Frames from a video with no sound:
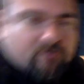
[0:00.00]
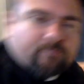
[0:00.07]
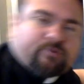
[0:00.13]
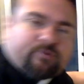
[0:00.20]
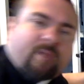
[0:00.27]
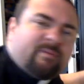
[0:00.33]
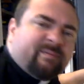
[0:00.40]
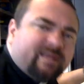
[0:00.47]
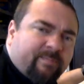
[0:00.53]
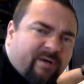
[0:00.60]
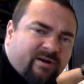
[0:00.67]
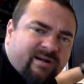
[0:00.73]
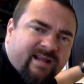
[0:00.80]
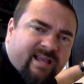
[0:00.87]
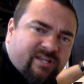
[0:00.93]
probably
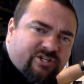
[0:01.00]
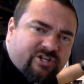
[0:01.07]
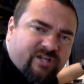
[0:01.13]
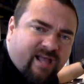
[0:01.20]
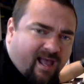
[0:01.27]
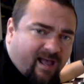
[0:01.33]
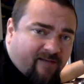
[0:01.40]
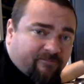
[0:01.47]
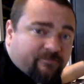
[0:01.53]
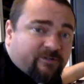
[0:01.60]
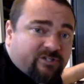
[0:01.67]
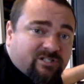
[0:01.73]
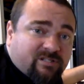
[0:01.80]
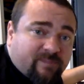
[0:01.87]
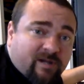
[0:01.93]
about 1.5 inches,
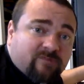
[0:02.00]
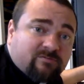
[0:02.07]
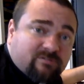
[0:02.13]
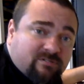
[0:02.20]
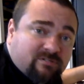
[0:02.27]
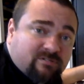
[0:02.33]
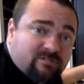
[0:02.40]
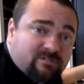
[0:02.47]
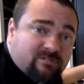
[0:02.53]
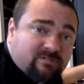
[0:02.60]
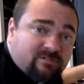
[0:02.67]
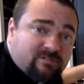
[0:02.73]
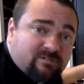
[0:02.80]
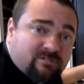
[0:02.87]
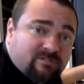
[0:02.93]
which is about
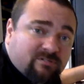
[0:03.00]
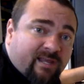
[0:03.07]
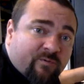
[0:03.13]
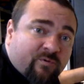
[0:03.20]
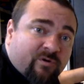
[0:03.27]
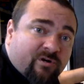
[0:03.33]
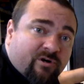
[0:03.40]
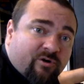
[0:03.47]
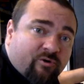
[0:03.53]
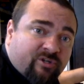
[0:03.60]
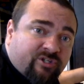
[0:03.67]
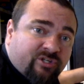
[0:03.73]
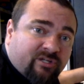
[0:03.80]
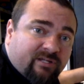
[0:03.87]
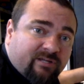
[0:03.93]
double what they were
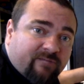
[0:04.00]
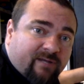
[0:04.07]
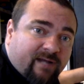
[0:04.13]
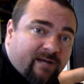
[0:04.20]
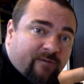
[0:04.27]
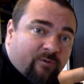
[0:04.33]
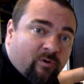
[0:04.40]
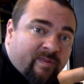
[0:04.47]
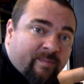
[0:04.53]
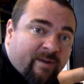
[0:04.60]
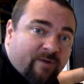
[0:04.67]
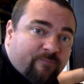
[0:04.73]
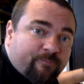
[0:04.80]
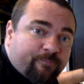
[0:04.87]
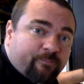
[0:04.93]
originally when I rolled them
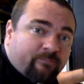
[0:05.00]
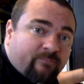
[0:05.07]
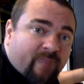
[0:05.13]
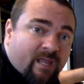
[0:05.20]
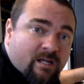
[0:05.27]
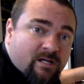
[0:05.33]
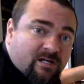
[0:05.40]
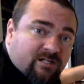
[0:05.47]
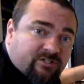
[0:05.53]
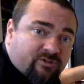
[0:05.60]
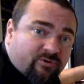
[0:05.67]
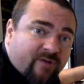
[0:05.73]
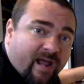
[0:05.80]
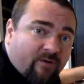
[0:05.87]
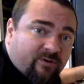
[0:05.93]
out. So
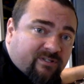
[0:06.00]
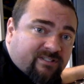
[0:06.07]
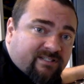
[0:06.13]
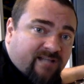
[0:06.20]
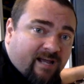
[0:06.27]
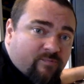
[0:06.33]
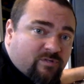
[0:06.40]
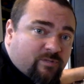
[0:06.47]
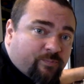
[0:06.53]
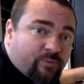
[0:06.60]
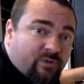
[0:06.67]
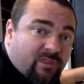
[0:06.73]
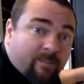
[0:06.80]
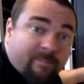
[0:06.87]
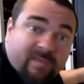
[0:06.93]
now it's time to
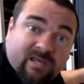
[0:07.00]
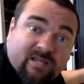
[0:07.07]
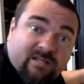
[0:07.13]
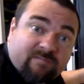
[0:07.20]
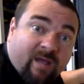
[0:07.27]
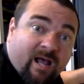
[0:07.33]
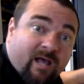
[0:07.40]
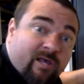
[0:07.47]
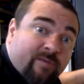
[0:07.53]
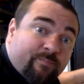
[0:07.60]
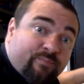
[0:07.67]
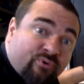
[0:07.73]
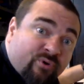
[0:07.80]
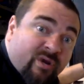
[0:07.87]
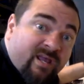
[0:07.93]
put them in my
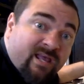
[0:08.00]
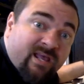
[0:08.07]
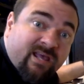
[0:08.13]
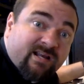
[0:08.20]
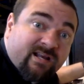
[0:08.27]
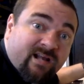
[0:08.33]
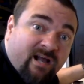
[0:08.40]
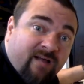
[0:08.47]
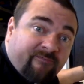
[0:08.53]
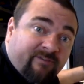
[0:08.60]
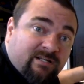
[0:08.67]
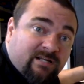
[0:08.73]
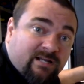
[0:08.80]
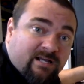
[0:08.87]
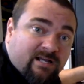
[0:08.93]
preheated
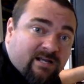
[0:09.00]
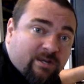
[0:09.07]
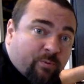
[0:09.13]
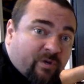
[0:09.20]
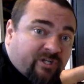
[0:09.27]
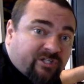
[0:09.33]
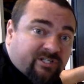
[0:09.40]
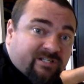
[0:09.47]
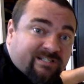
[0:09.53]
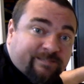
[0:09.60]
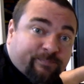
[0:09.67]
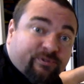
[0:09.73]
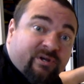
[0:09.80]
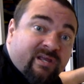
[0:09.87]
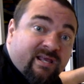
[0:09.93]
oven, which is
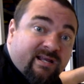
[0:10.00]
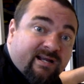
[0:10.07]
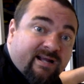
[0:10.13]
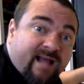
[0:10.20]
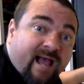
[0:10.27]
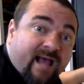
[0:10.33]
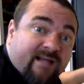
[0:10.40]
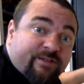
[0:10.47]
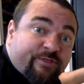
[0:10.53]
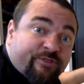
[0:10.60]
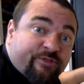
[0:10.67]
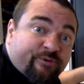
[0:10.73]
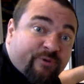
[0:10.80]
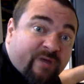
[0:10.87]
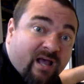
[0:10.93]
preheated at
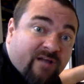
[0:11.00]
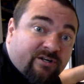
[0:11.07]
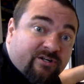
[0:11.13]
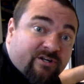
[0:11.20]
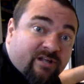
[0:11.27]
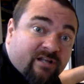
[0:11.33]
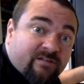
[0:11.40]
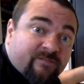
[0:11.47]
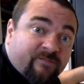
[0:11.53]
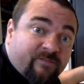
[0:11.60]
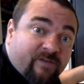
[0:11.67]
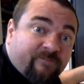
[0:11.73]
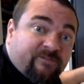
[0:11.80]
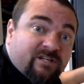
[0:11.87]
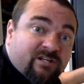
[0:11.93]

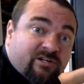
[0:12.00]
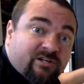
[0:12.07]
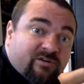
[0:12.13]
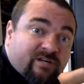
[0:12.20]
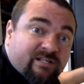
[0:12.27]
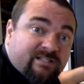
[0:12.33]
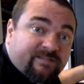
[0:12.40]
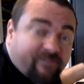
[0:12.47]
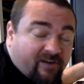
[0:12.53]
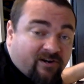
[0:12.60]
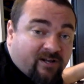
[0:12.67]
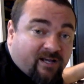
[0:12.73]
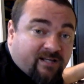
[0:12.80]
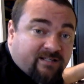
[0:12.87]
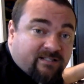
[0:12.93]
350 degrees
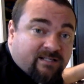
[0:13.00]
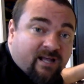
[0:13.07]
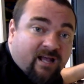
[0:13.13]
Fahrenheit.